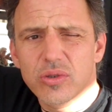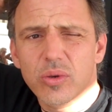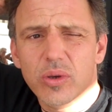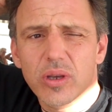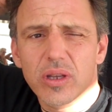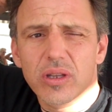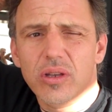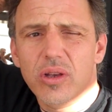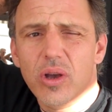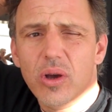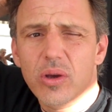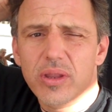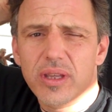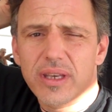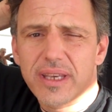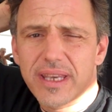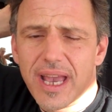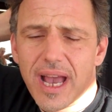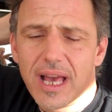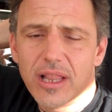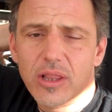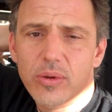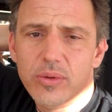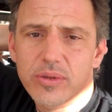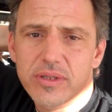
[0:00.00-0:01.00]
you can go to
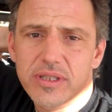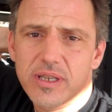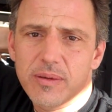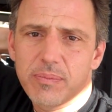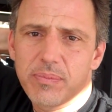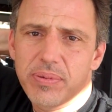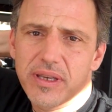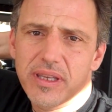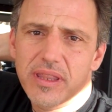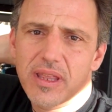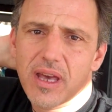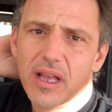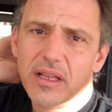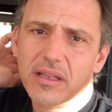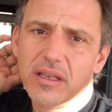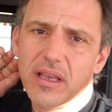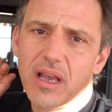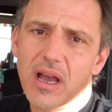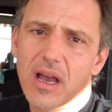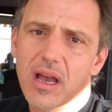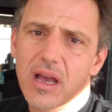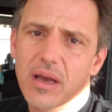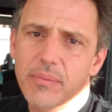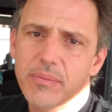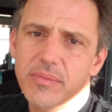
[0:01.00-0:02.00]

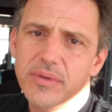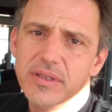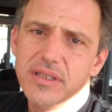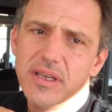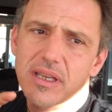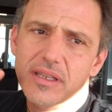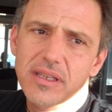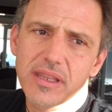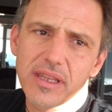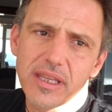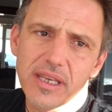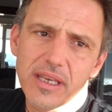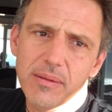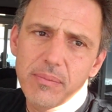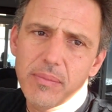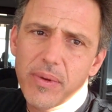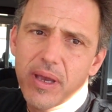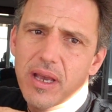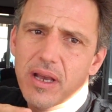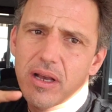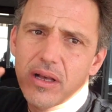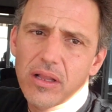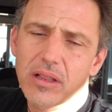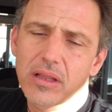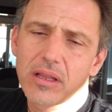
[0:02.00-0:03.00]
GALLODP.com, send an
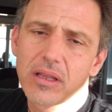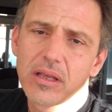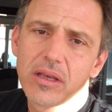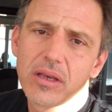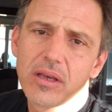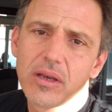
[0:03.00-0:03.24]
email,